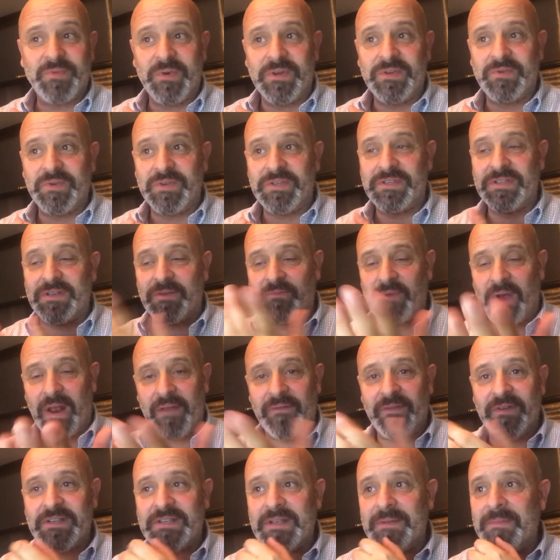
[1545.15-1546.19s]
which was
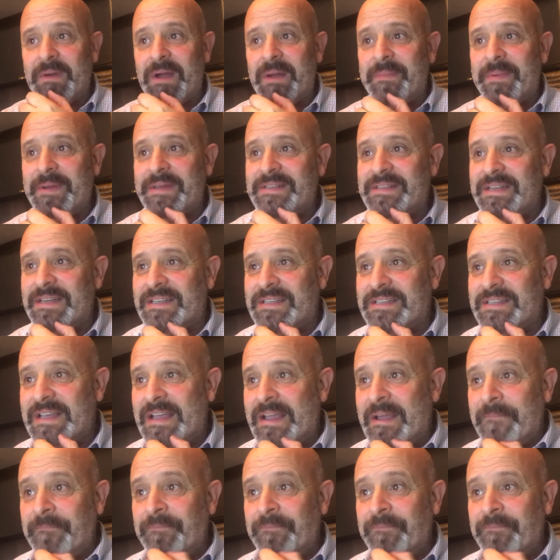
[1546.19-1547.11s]
relevant in my business.